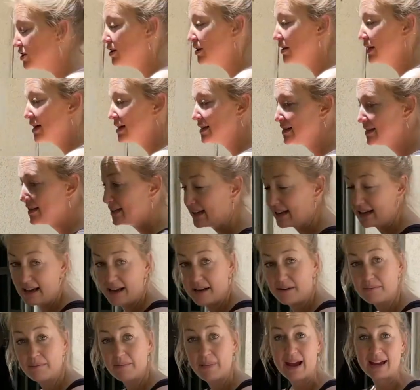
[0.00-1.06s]
yesterday
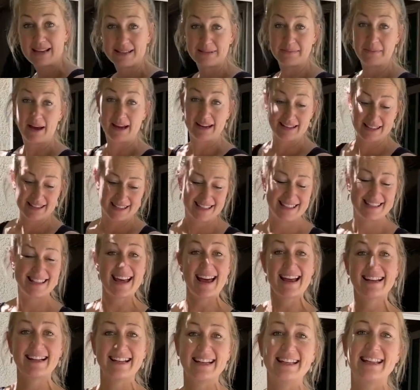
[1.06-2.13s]
at MaxMad,
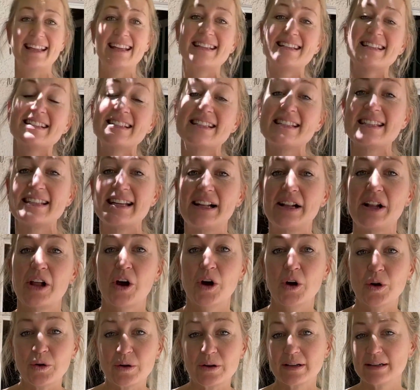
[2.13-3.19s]
sadly, they didn't sell
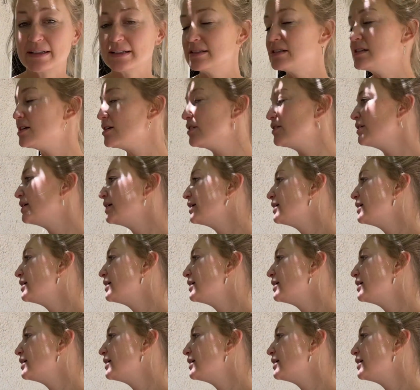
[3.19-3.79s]
oak. So